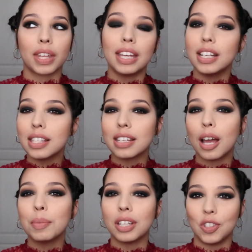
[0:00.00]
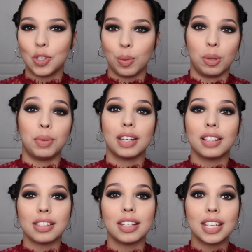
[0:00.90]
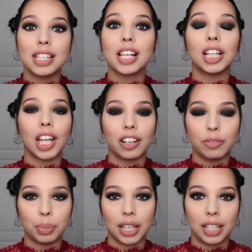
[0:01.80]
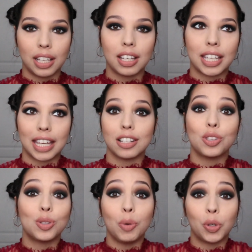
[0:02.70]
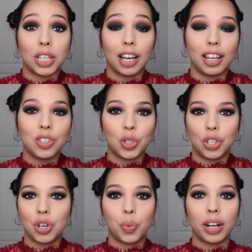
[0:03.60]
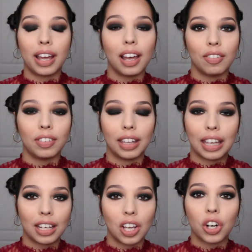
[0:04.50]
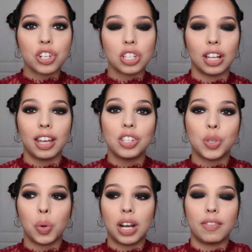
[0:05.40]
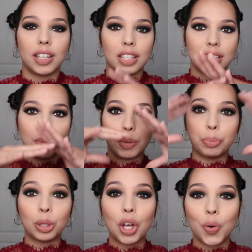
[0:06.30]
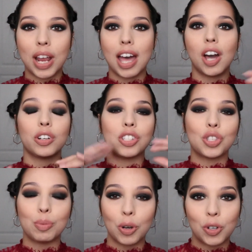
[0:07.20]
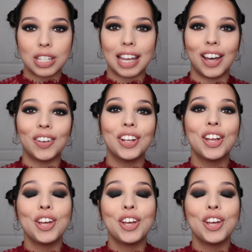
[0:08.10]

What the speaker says: It is time consuming because it is a lot of blending. Again, it's a smoky eye, so you don't want to have like any harsh lines. You want everything to be blown out and smoked out.